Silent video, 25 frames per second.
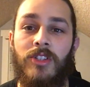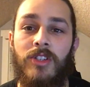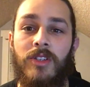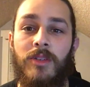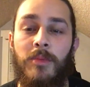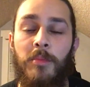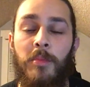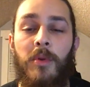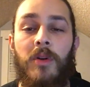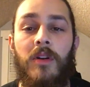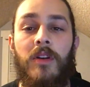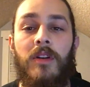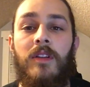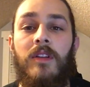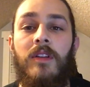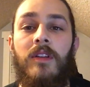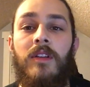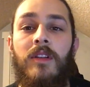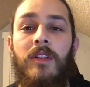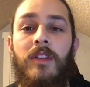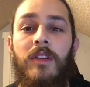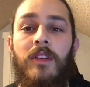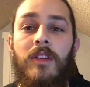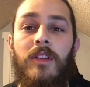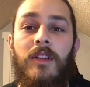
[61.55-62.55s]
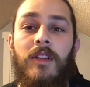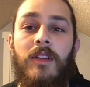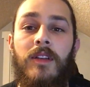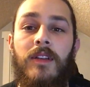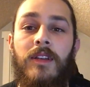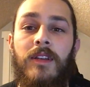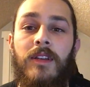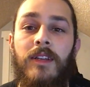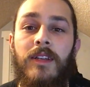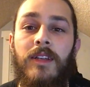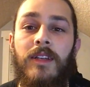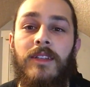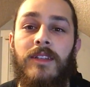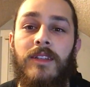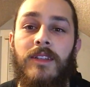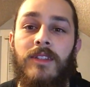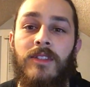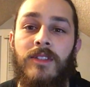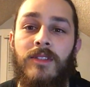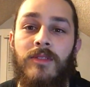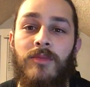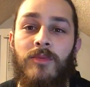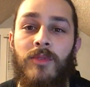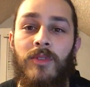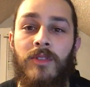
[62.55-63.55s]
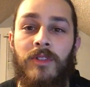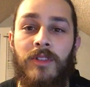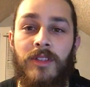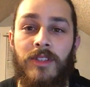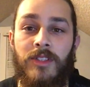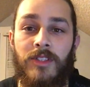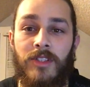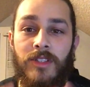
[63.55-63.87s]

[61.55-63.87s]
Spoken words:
up. It doesn't really